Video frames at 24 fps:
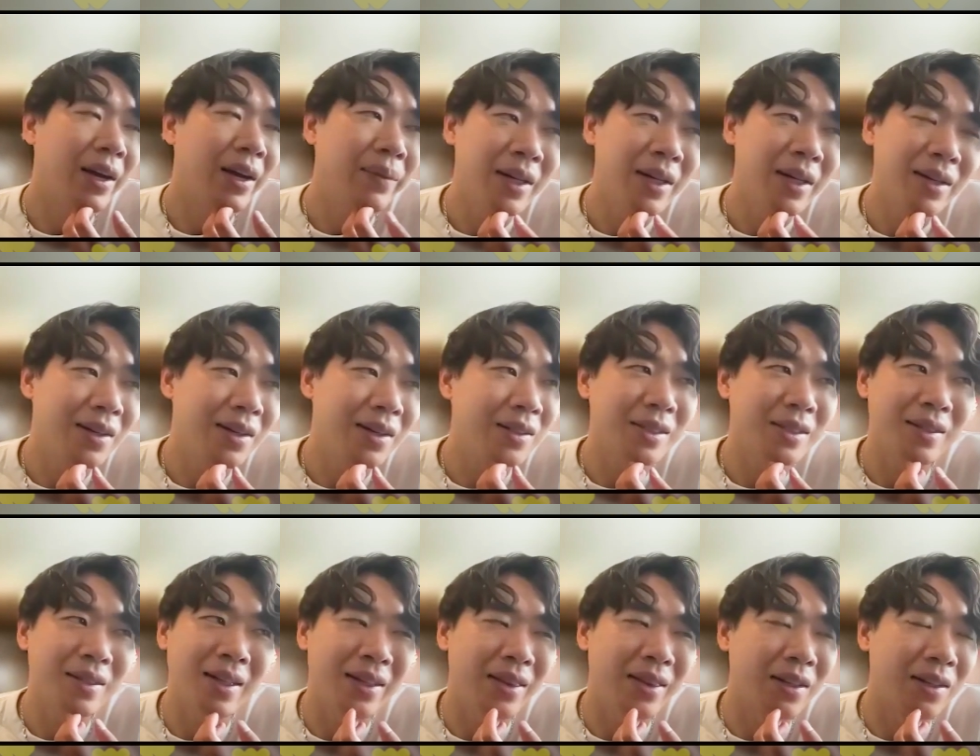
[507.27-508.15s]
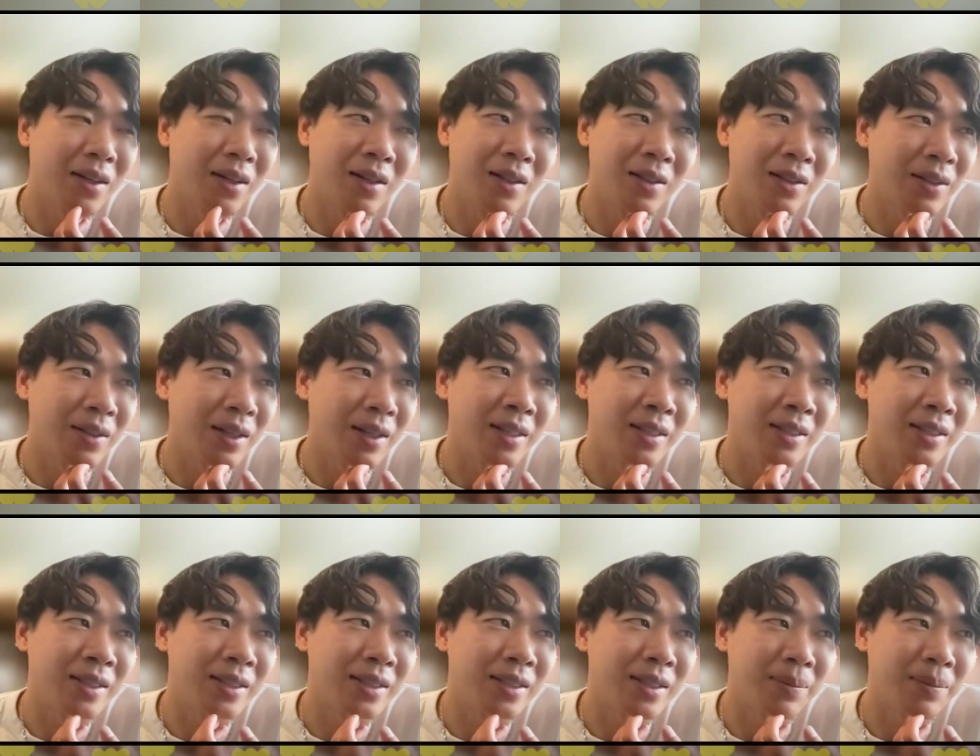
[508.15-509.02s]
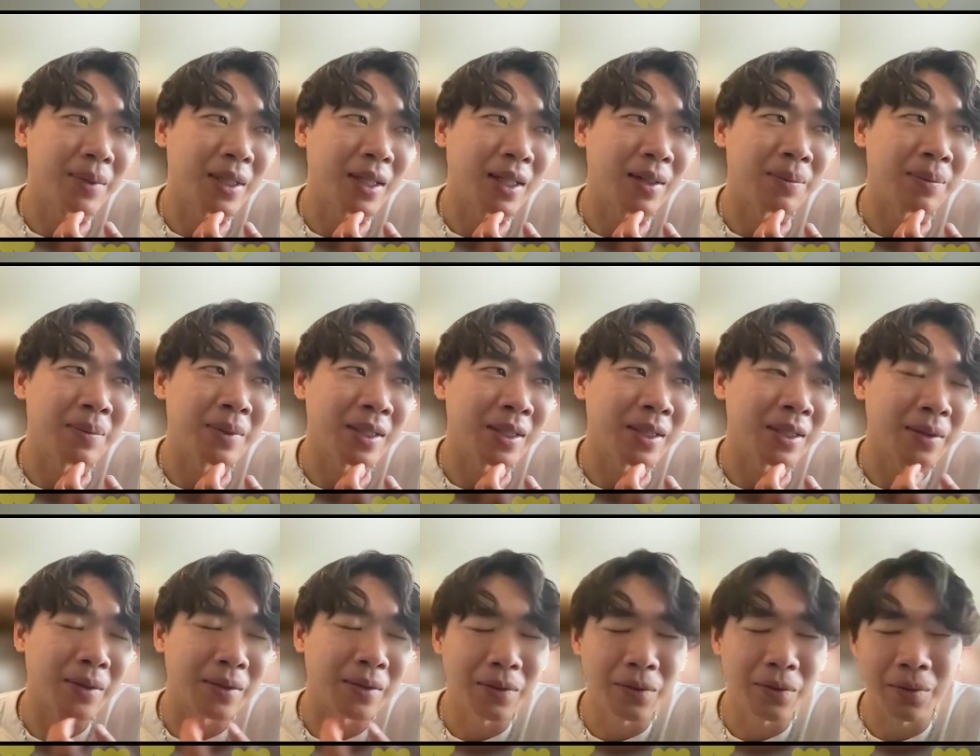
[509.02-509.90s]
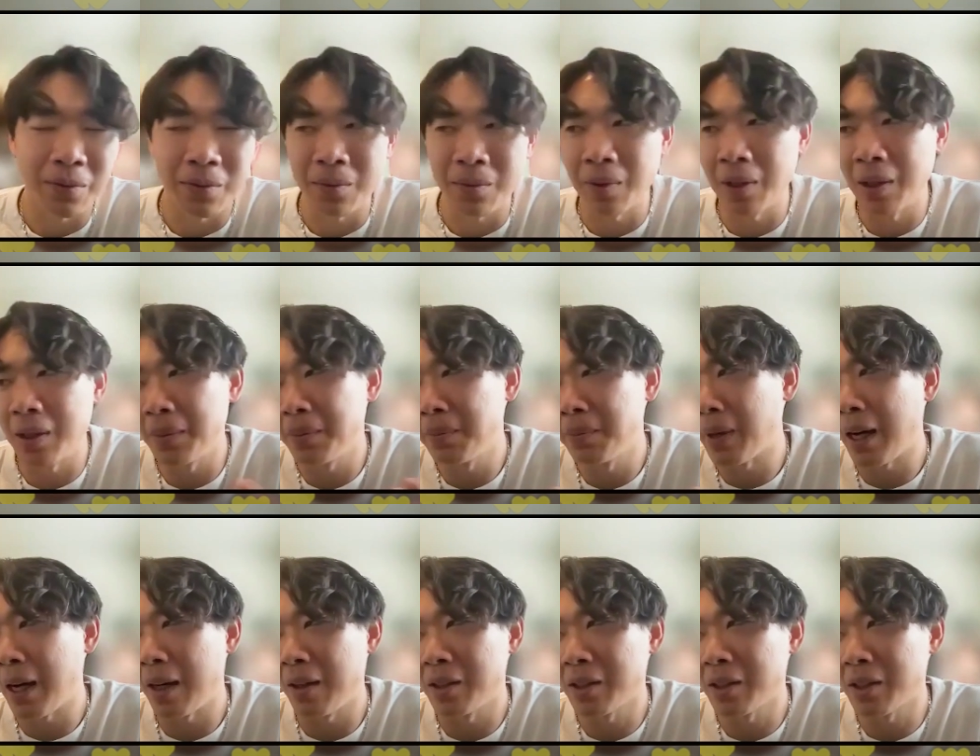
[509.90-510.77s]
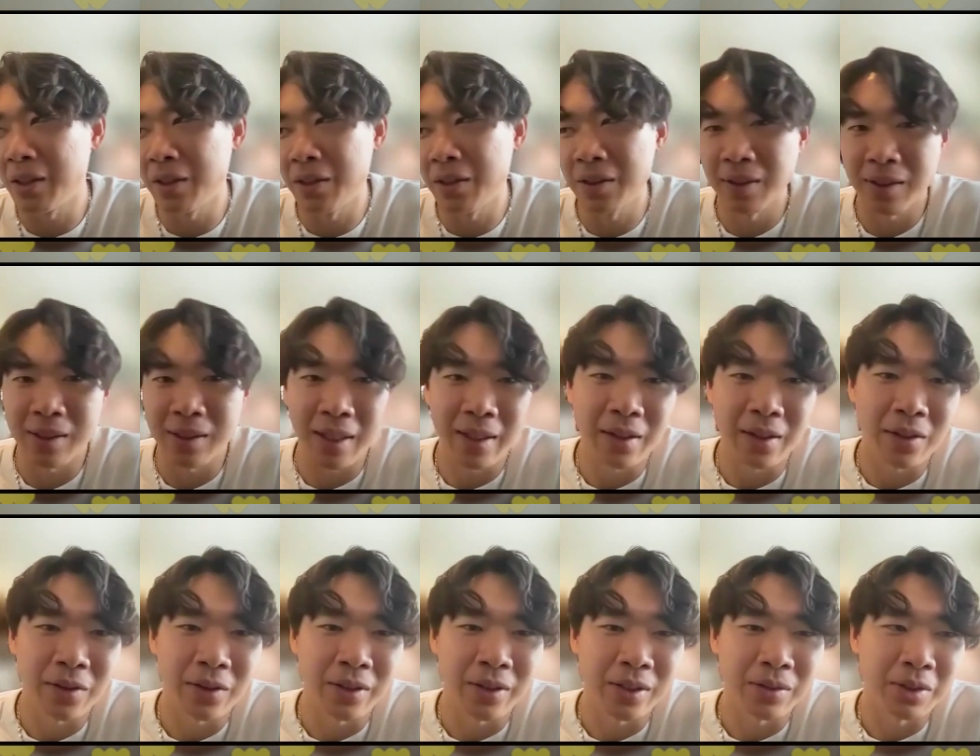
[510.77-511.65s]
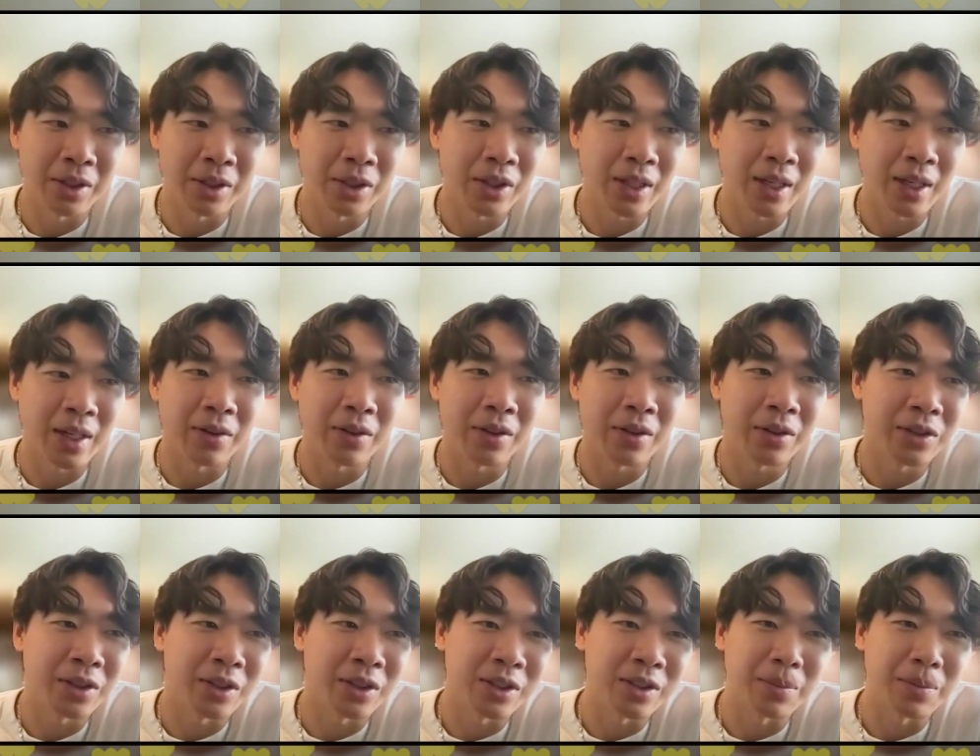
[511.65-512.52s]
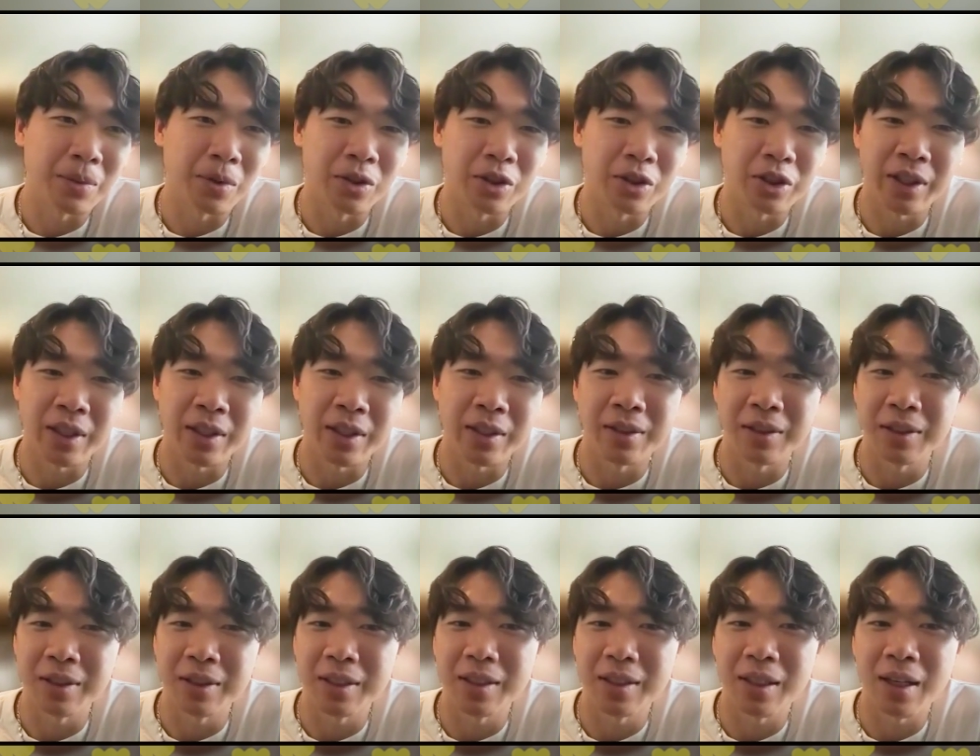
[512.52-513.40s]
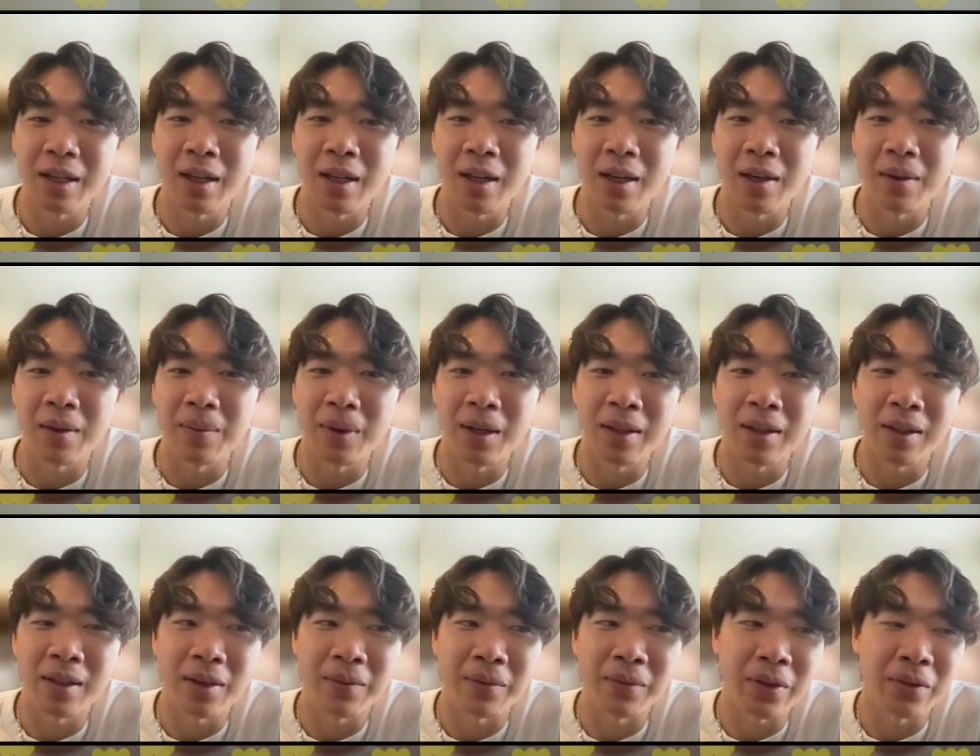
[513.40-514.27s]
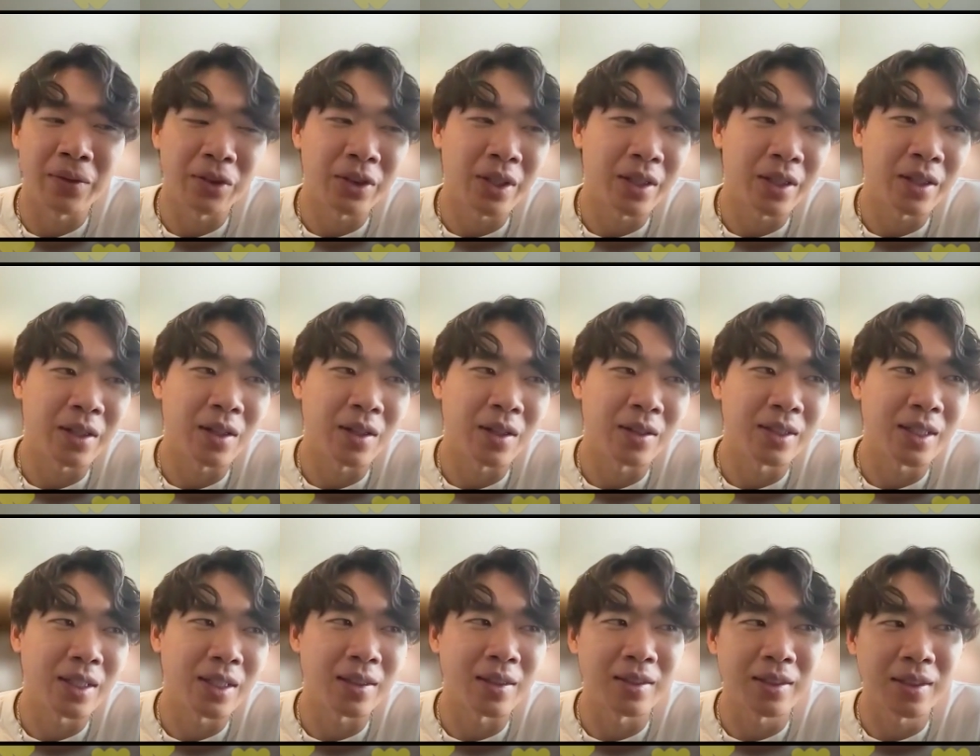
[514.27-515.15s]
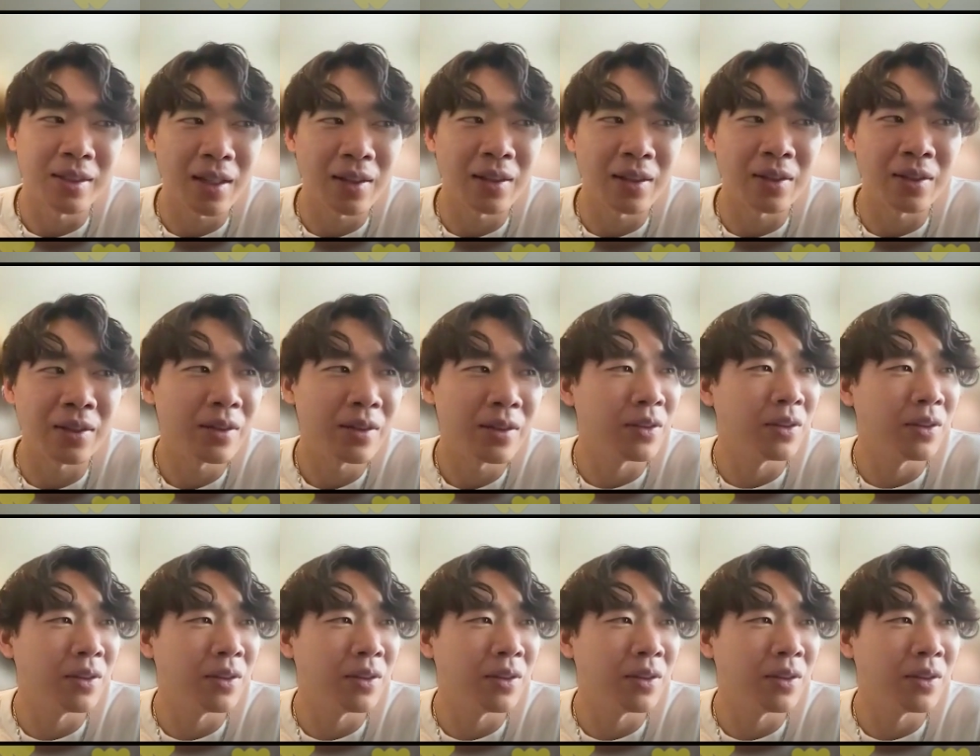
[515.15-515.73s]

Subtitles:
I mean, and also like there are delays sometimes. Like what buyers can do is they can always reach out to our support channels, and then we will try to contact the seller.